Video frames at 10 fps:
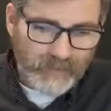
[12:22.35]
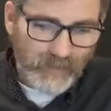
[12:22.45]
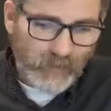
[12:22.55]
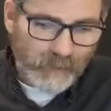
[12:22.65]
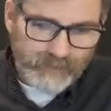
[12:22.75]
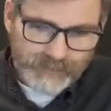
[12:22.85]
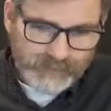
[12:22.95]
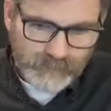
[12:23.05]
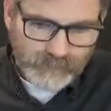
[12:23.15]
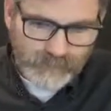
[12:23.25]
So
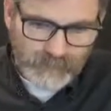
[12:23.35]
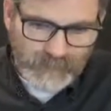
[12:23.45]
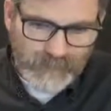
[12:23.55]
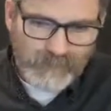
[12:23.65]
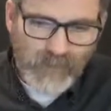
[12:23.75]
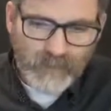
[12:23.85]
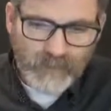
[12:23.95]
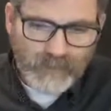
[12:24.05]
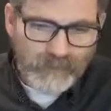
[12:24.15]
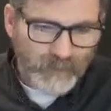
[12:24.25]
it's not
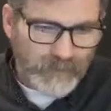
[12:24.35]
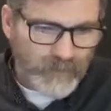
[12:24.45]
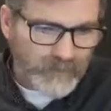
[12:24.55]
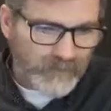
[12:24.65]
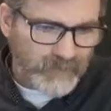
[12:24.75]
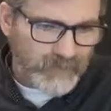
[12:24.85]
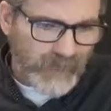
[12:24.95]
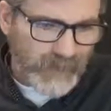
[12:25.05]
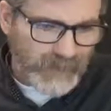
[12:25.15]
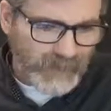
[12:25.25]
really something you can
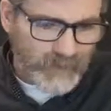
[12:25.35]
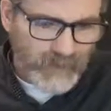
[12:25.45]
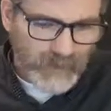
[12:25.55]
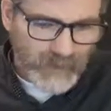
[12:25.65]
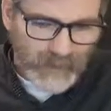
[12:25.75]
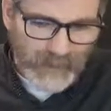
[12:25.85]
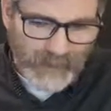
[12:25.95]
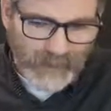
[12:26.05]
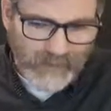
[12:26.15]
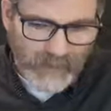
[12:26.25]
stage.
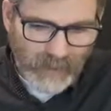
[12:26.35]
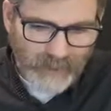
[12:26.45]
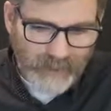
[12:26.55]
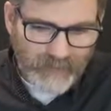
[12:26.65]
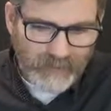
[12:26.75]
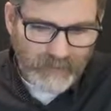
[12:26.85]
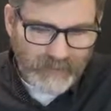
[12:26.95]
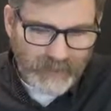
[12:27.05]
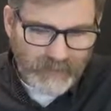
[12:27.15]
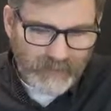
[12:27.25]
And there is
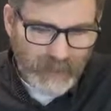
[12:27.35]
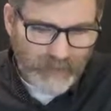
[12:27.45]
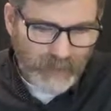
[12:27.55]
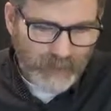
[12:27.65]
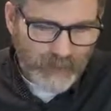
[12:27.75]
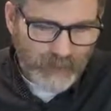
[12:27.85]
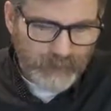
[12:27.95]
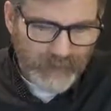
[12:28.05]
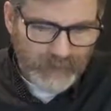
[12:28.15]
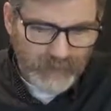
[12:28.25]
a couple of other
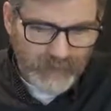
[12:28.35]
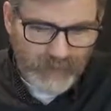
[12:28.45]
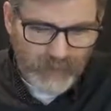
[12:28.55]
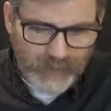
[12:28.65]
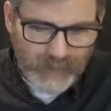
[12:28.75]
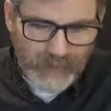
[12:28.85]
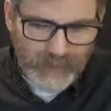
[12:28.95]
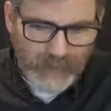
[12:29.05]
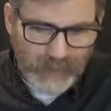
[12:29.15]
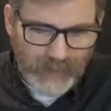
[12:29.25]
places there. You'll see
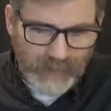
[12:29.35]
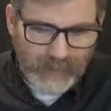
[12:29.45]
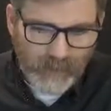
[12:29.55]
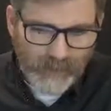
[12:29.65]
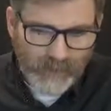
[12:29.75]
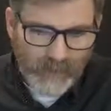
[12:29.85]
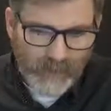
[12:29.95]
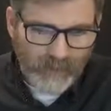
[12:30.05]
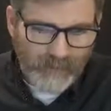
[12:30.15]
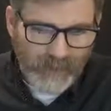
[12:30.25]
people laying on the
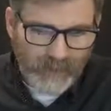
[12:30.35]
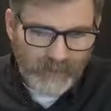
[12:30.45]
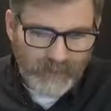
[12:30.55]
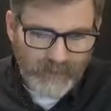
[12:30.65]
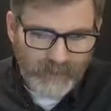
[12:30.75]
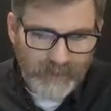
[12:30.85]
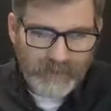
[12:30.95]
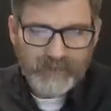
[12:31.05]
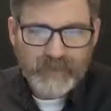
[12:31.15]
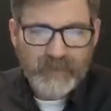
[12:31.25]
ground there that
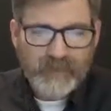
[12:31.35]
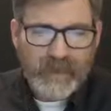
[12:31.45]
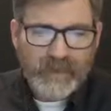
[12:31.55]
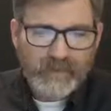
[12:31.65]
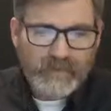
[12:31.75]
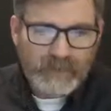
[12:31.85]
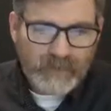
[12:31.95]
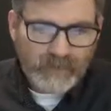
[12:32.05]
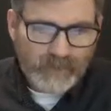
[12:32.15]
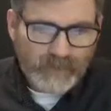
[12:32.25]
are still kind of,
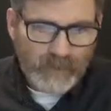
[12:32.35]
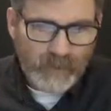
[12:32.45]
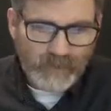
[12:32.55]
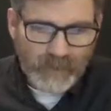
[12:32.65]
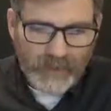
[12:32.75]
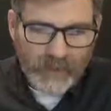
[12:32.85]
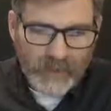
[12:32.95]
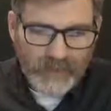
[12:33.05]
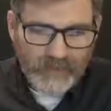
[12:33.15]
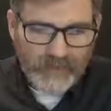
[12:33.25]
you know, it's kind of
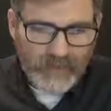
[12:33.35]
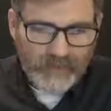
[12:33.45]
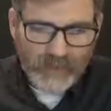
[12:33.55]
hard to see.